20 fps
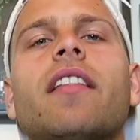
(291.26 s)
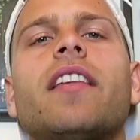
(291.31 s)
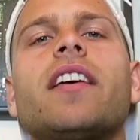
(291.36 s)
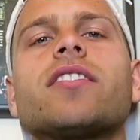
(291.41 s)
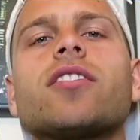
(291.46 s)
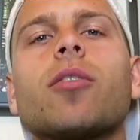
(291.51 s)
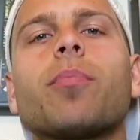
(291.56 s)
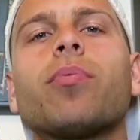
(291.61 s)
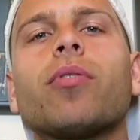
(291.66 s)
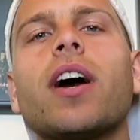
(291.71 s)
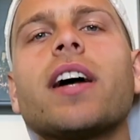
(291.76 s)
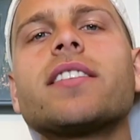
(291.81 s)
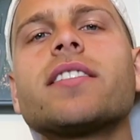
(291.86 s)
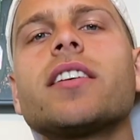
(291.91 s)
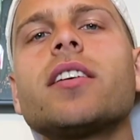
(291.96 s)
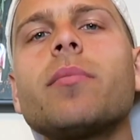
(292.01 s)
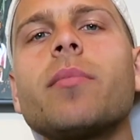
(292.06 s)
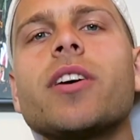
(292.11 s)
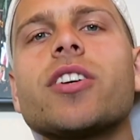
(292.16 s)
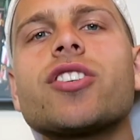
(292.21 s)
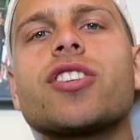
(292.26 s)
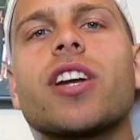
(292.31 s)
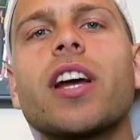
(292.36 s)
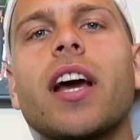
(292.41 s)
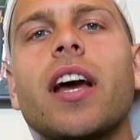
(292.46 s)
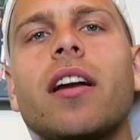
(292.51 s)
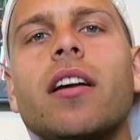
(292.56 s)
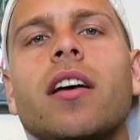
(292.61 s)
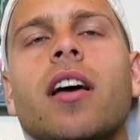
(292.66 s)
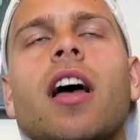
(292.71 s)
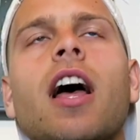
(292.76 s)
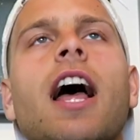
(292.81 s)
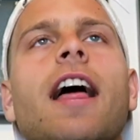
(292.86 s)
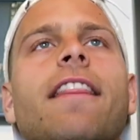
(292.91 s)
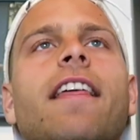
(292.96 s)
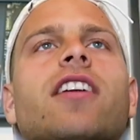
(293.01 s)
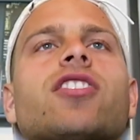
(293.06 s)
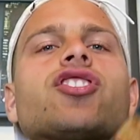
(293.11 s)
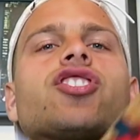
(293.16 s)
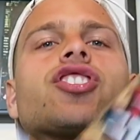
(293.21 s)
These are pressed in Michigan,
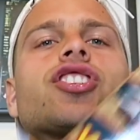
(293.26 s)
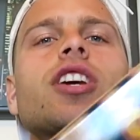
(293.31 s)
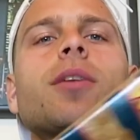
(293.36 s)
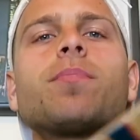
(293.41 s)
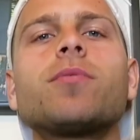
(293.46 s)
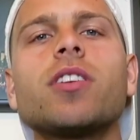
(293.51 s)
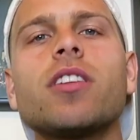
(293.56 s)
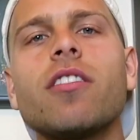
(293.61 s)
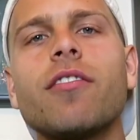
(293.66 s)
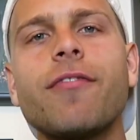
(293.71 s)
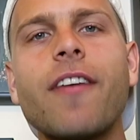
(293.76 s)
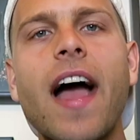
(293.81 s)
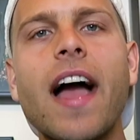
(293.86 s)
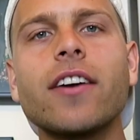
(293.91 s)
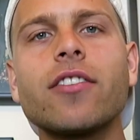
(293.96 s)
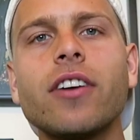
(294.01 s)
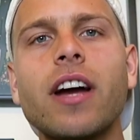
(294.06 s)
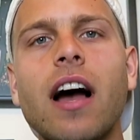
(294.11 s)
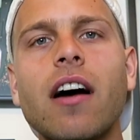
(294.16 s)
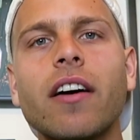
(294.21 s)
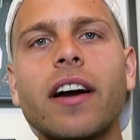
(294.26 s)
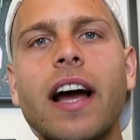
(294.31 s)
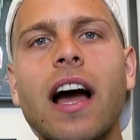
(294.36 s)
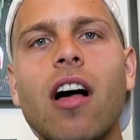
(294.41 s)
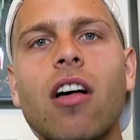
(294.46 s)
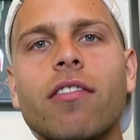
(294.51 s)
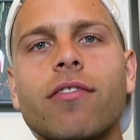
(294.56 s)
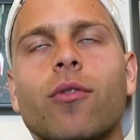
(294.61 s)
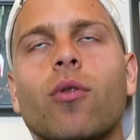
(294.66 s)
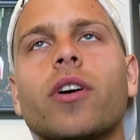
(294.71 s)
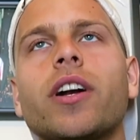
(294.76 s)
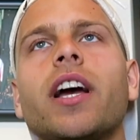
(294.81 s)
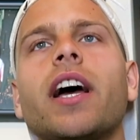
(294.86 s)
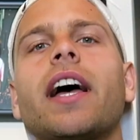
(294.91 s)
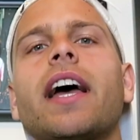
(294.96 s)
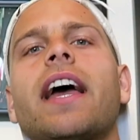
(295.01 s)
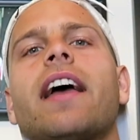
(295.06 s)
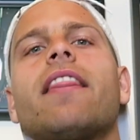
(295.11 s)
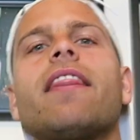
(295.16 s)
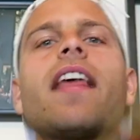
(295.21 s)
then shipped to the factory out in
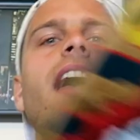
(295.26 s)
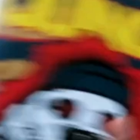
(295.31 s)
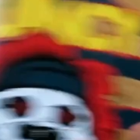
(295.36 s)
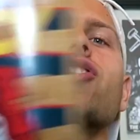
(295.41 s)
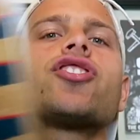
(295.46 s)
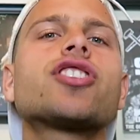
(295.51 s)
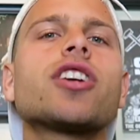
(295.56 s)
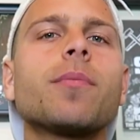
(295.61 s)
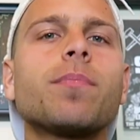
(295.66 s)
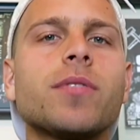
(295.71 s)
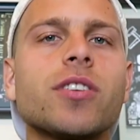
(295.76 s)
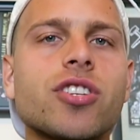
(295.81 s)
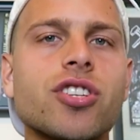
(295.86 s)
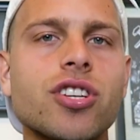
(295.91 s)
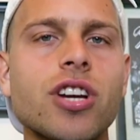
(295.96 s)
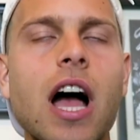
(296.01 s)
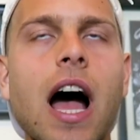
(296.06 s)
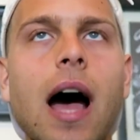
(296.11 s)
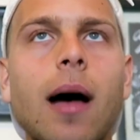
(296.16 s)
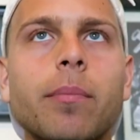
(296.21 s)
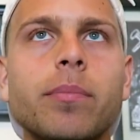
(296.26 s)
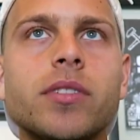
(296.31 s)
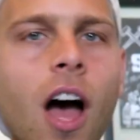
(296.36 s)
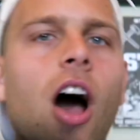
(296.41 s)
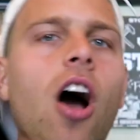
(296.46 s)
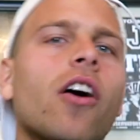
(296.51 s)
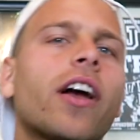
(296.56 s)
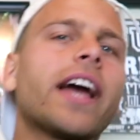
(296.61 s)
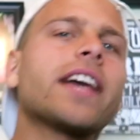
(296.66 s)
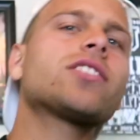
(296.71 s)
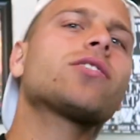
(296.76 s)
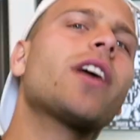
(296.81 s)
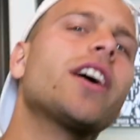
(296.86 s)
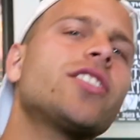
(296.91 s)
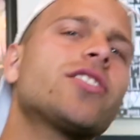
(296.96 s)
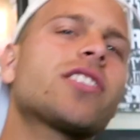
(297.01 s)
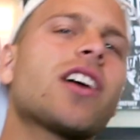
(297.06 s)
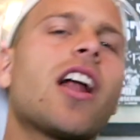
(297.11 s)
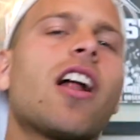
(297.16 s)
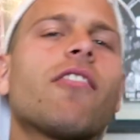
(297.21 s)
California, and then shipped to shop. Okay, so I
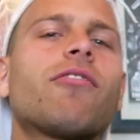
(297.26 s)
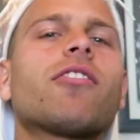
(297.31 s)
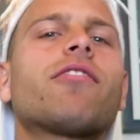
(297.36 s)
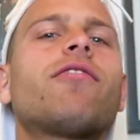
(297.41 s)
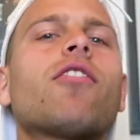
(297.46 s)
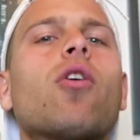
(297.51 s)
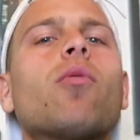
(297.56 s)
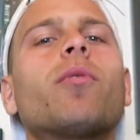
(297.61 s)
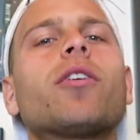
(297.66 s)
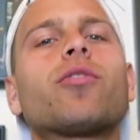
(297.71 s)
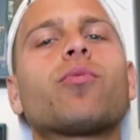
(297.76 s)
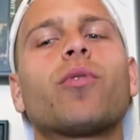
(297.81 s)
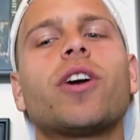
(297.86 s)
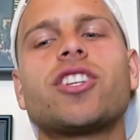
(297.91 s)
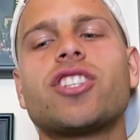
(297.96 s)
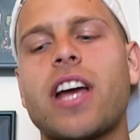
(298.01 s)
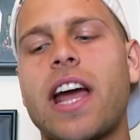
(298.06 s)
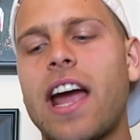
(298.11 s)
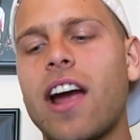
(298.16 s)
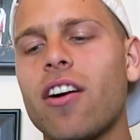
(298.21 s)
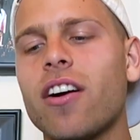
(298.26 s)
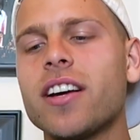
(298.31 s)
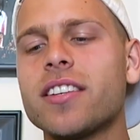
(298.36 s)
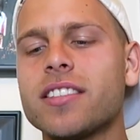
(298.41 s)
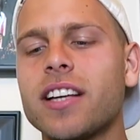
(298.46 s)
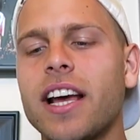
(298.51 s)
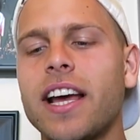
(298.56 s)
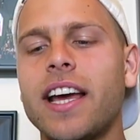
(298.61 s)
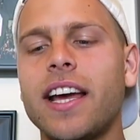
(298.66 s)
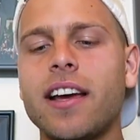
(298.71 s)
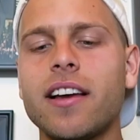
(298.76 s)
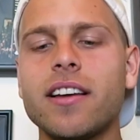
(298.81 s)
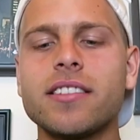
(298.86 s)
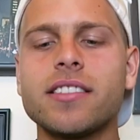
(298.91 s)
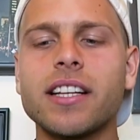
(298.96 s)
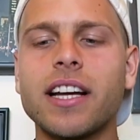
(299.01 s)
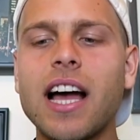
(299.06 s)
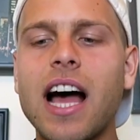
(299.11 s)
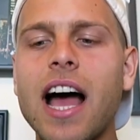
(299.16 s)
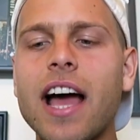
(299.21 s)
just got off the phone with Rich Harris. He's
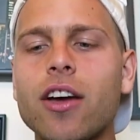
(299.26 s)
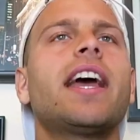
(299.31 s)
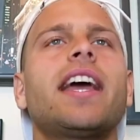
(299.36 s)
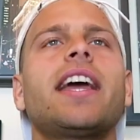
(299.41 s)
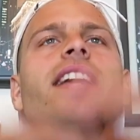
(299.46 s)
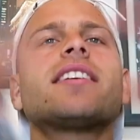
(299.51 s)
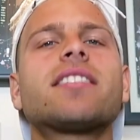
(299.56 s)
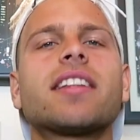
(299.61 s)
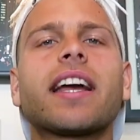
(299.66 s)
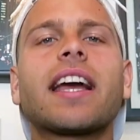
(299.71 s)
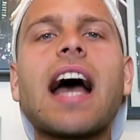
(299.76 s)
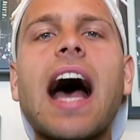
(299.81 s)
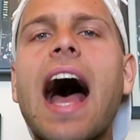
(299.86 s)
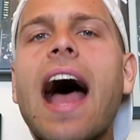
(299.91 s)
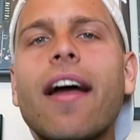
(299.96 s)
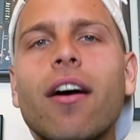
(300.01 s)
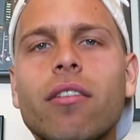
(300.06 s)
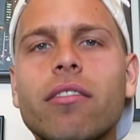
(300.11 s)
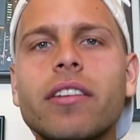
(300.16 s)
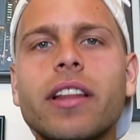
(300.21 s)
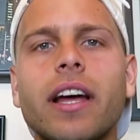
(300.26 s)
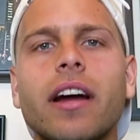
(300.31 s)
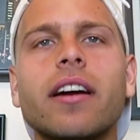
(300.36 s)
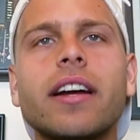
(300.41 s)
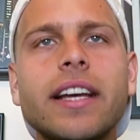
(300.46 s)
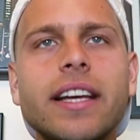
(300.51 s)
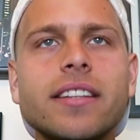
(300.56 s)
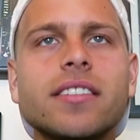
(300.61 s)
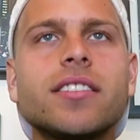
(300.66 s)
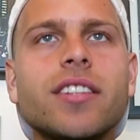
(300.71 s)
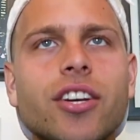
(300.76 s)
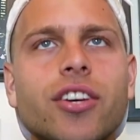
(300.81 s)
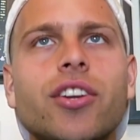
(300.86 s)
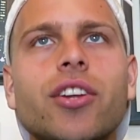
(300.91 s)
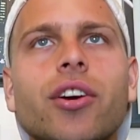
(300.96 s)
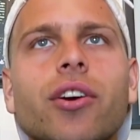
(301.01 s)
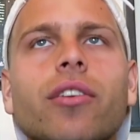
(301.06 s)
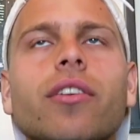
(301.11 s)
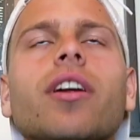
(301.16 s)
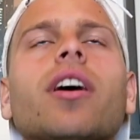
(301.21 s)
the guy over there. He's the
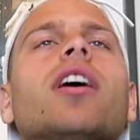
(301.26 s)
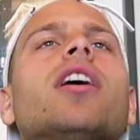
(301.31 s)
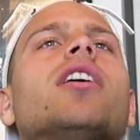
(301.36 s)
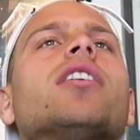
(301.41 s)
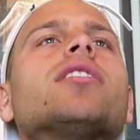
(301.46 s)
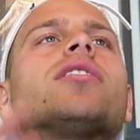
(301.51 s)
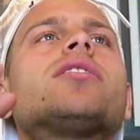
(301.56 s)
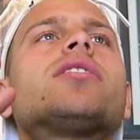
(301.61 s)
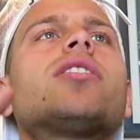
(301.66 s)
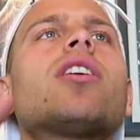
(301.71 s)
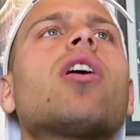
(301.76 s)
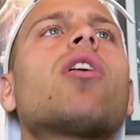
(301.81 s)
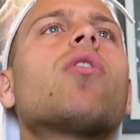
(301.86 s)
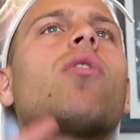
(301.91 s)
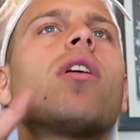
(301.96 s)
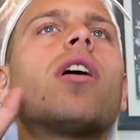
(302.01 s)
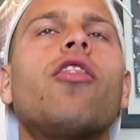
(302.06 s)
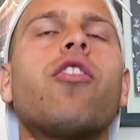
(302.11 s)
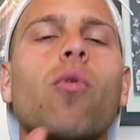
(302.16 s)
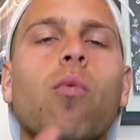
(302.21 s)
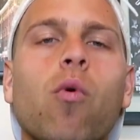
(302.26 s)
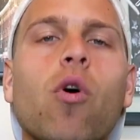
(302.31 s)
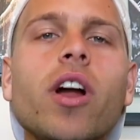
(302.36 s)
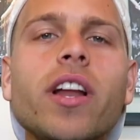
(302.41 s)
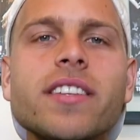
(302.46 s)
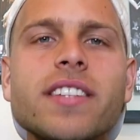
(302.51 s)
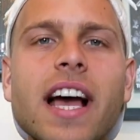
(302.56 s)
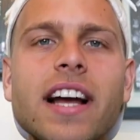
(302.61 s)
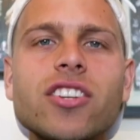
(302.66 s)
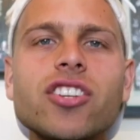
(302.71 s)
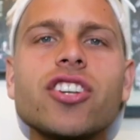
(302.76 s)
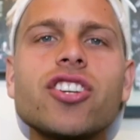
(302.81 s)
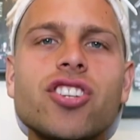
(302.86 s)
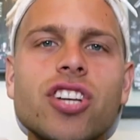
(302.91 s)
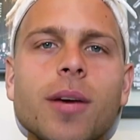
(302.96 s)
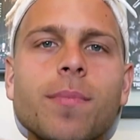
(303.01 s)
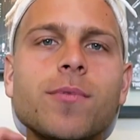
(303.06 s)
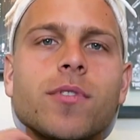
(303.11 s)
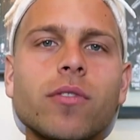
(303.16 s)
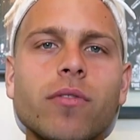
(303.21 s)
dude. So, the wood is actually
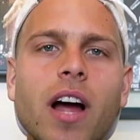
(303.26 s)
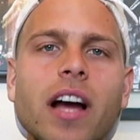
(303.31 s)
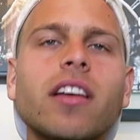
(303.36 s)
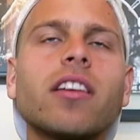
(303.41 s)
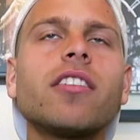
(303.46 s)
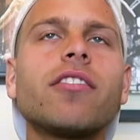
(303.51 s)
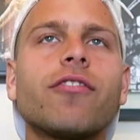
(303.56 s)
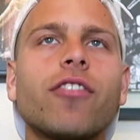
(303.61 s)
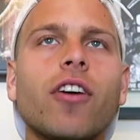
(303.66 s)
shipped directly